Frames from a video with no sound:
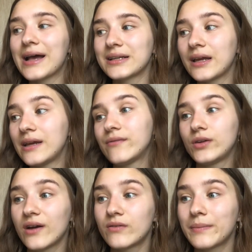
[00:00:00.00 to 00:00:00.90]
and like if
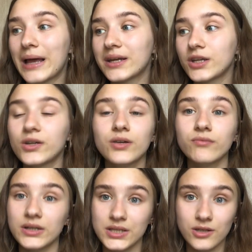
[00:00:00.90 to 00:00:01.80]
you have a planner you can
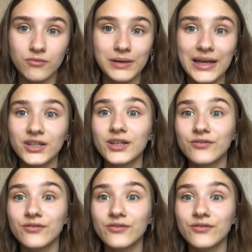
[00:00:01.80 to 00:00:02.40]
write it in your planner.